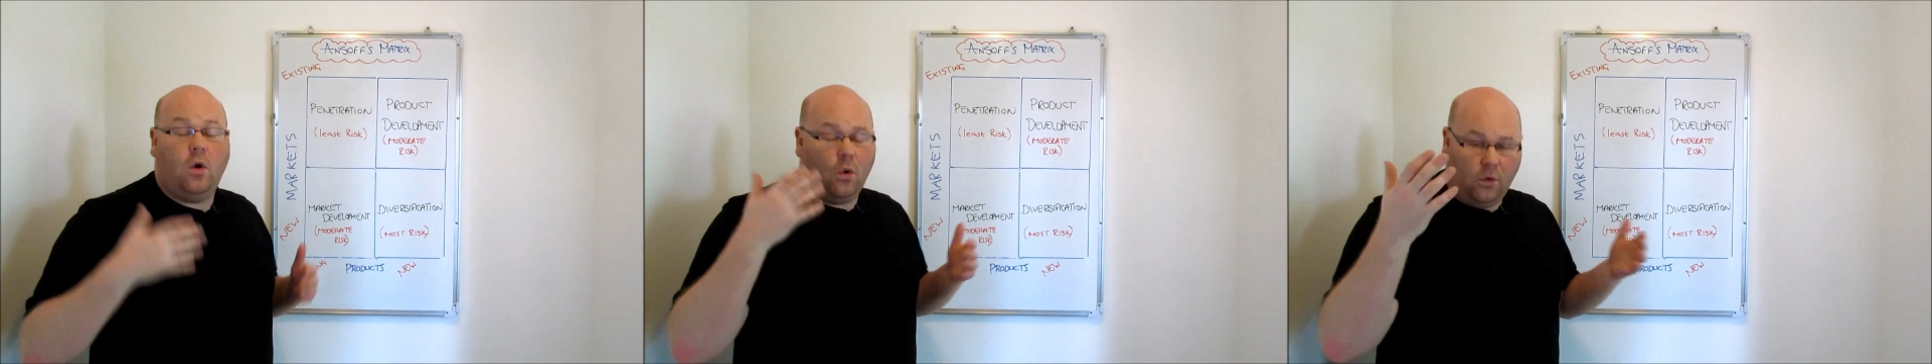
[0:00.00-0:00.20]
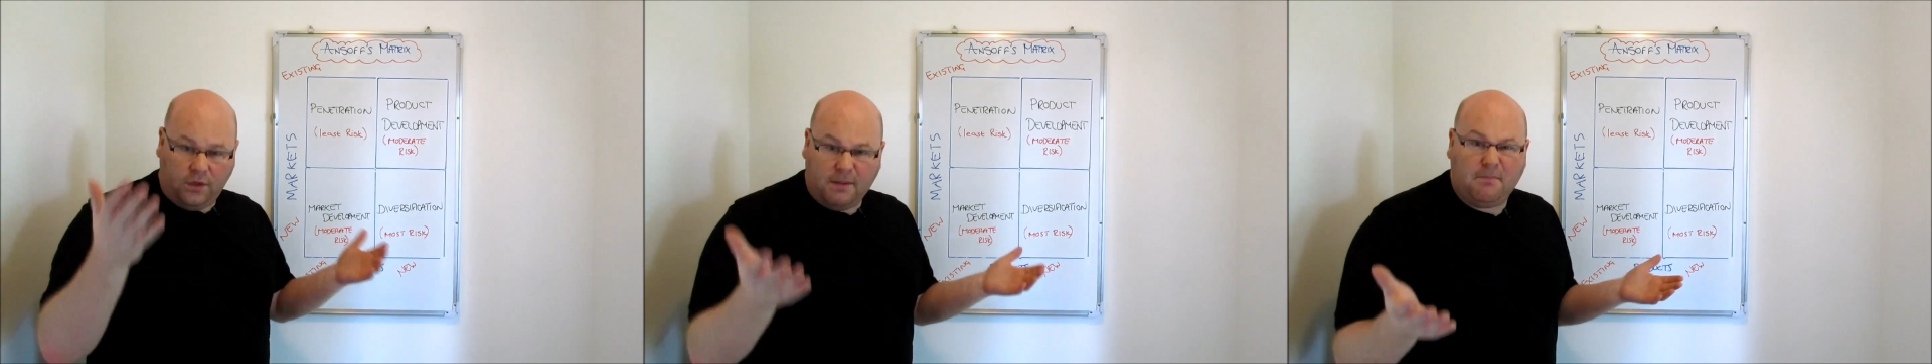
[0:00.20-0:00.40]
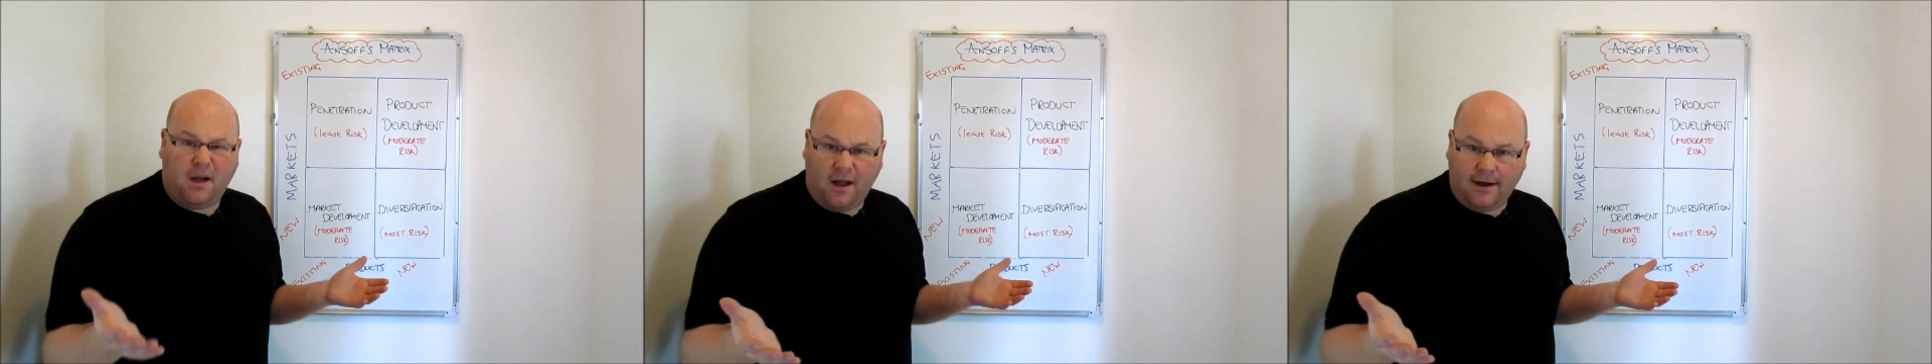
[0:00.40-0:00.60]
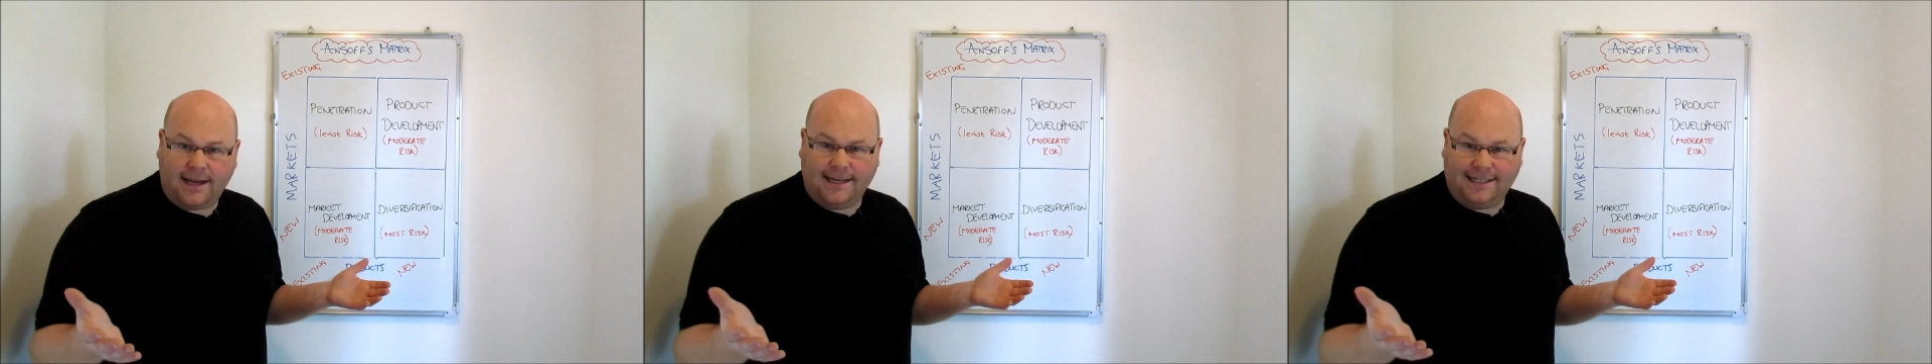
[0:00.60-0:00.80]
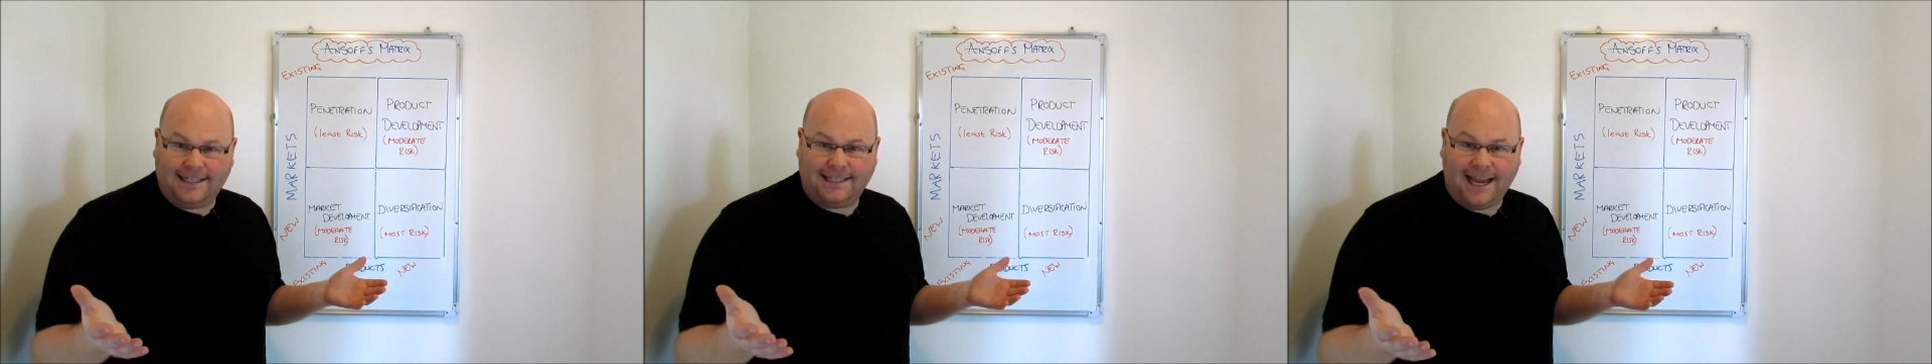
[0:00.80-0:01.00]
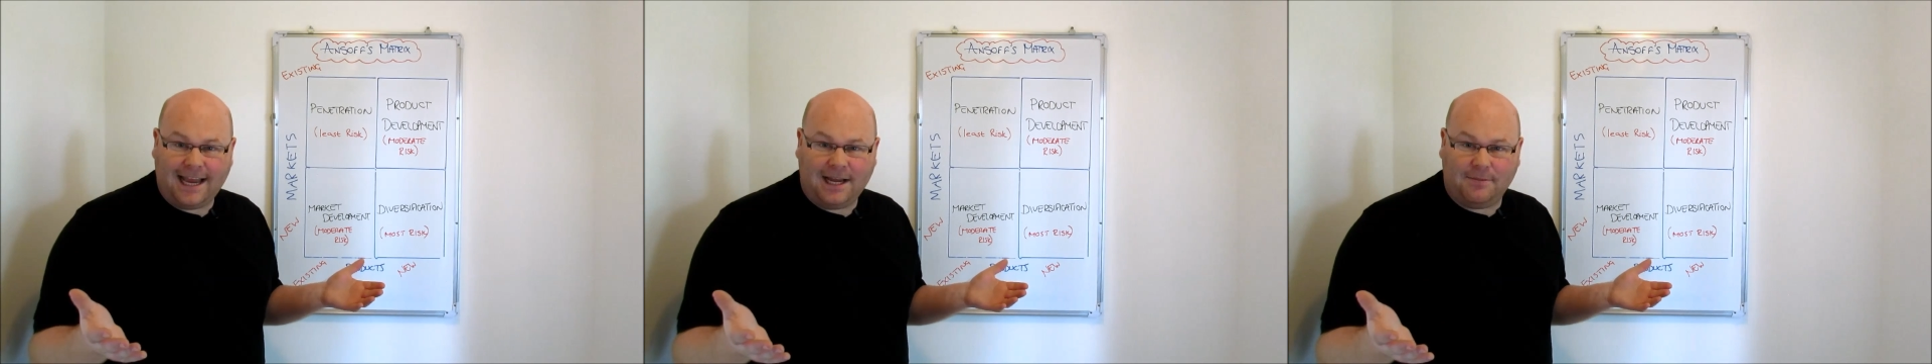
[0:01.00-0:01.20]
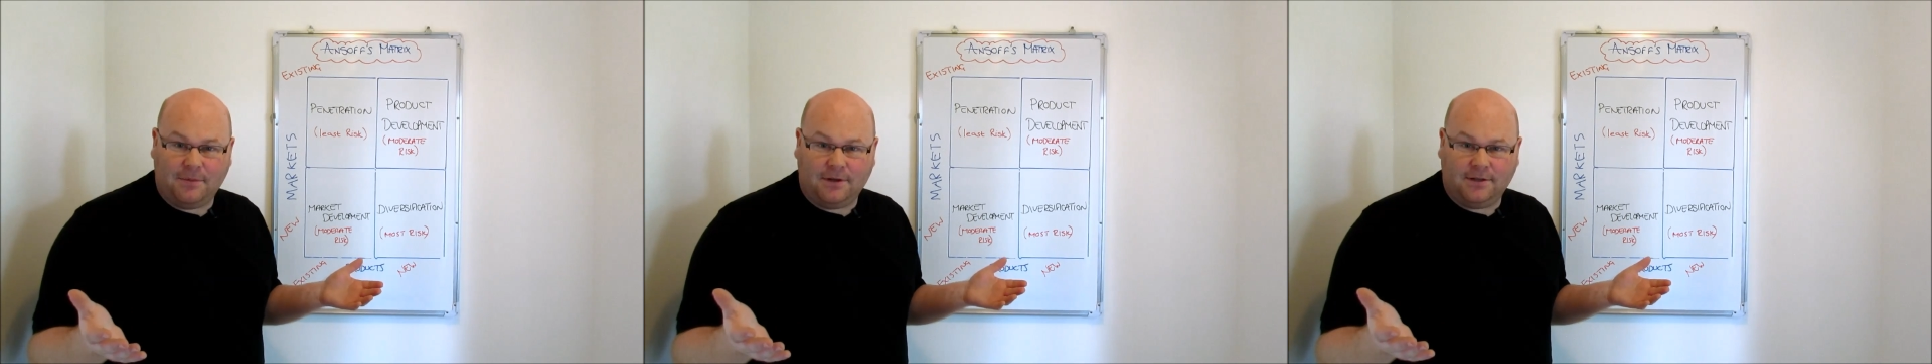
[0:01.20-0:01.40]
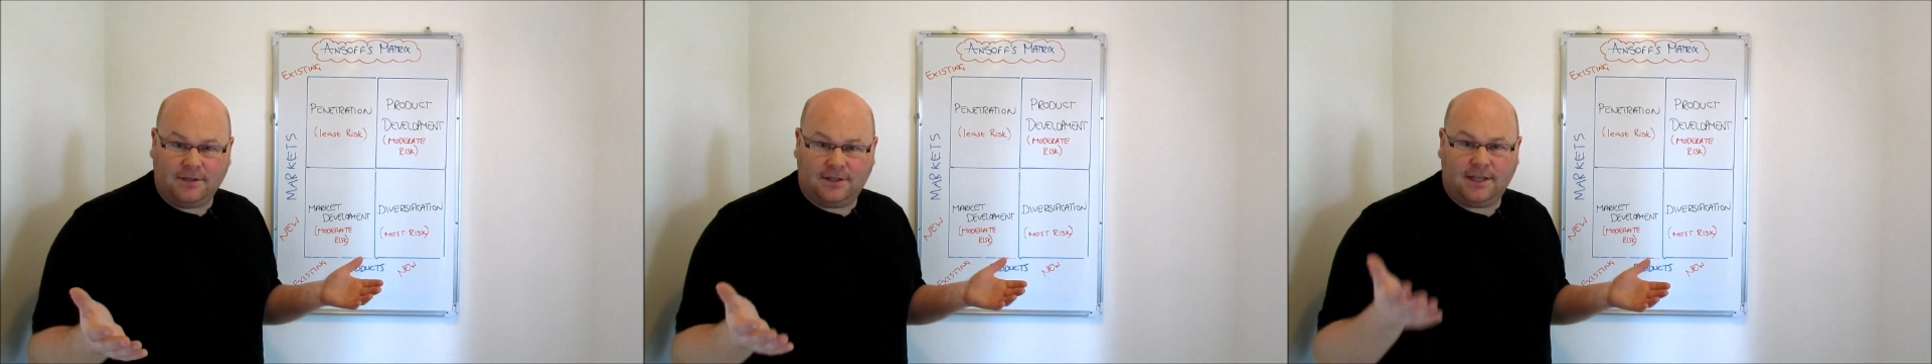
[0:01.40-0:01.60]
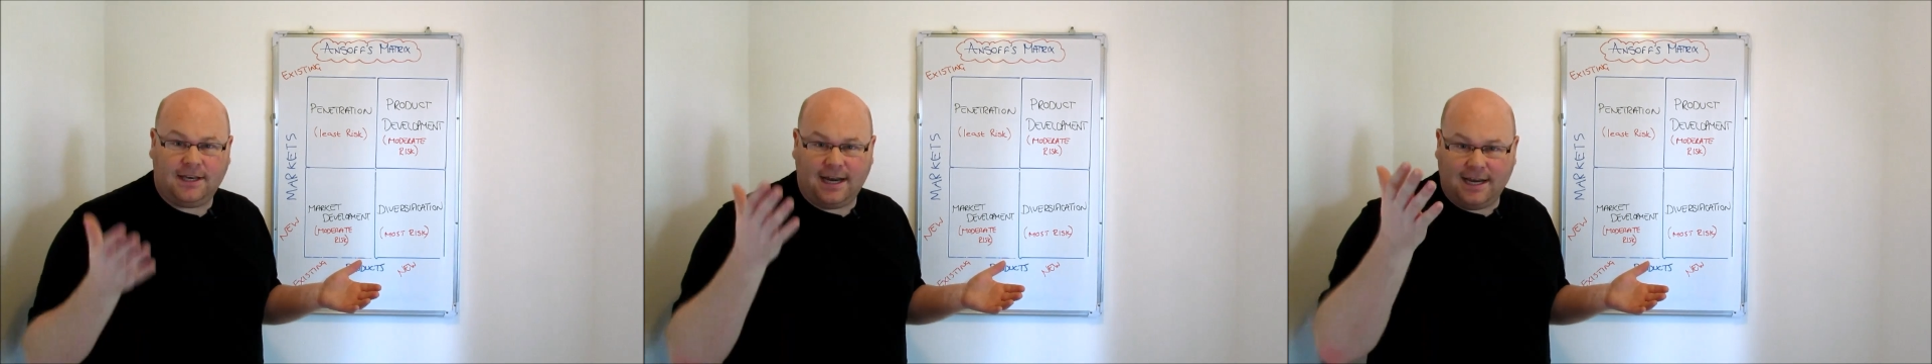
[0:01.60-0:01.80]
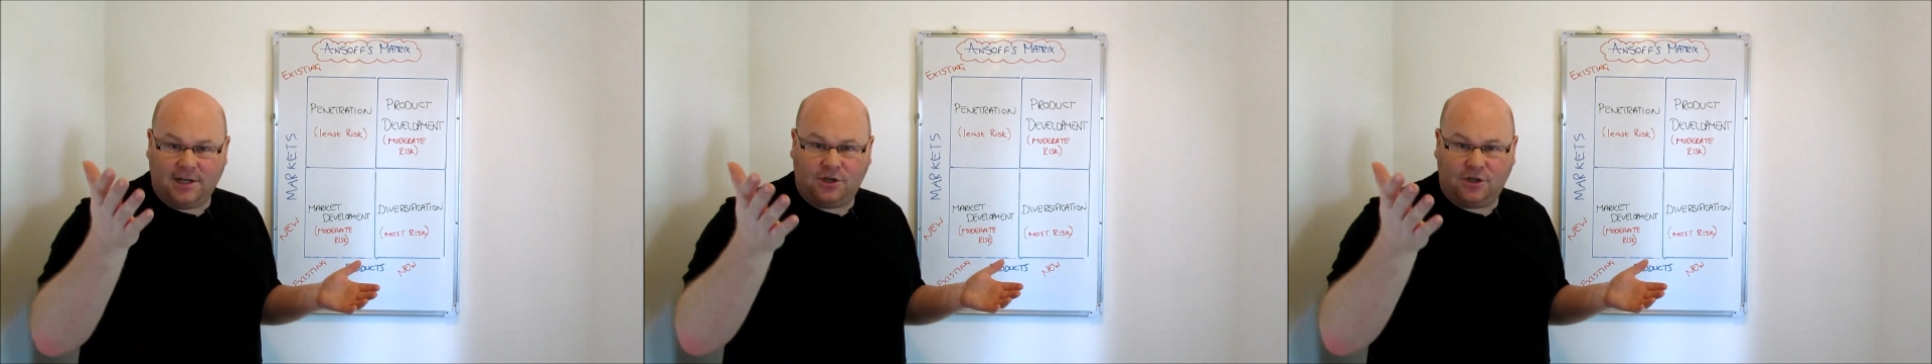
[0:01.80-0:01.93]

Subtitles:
or the market segments that it